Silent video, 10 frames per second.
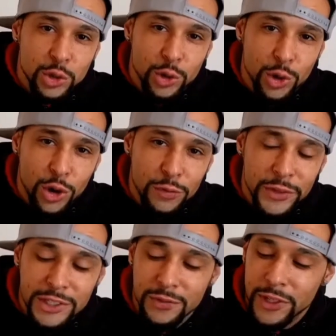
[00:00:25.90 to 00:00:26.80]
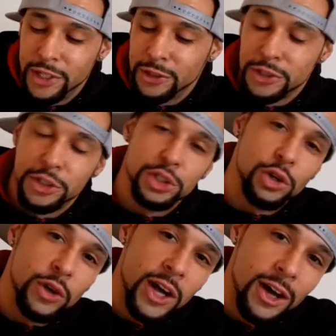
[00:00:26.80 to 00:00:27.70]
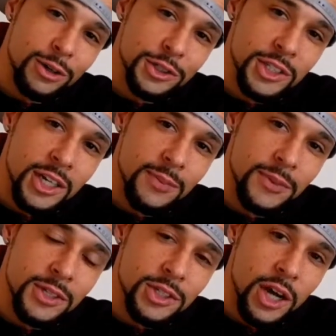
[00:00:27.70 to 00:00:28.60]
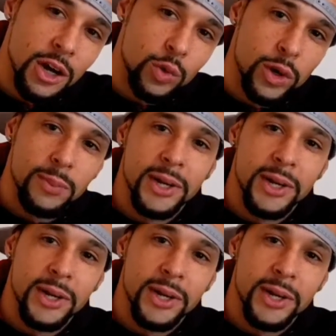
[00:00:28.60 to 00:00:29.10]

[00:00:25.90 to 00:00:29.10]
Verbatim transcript: So the goal of this video is to show you how to set up this hardware